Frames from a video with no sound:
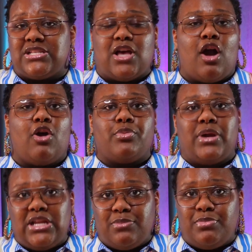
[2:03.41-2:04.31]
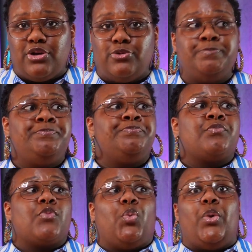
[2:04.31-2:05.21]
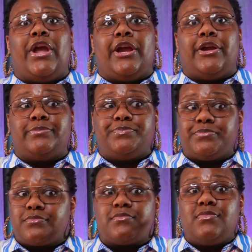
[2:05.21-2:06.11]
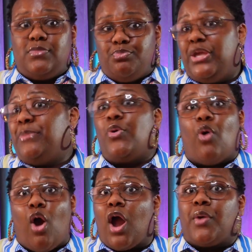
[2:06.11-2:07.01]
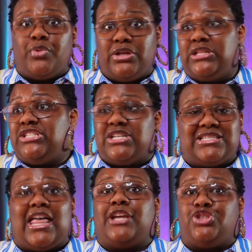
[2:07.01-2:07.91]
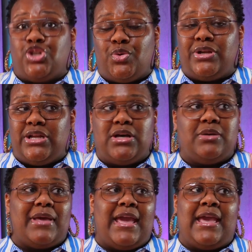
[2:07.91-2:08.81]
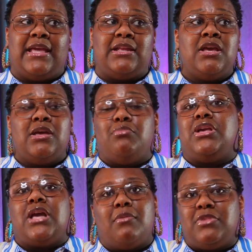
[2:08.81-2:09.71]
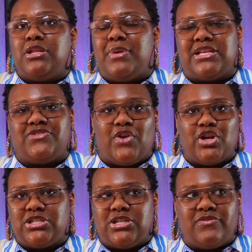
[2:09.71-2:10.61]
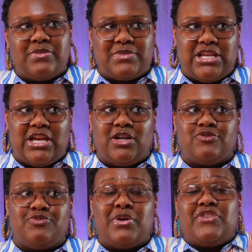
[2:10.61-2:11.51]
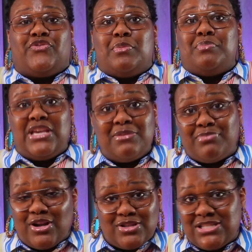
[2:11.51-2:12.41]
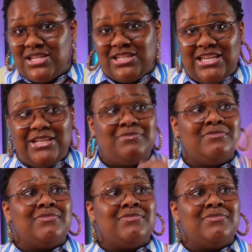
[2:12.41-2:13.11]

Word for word: that's already built where people are really just like showing up and becoming the best version of themselves. But for me personally,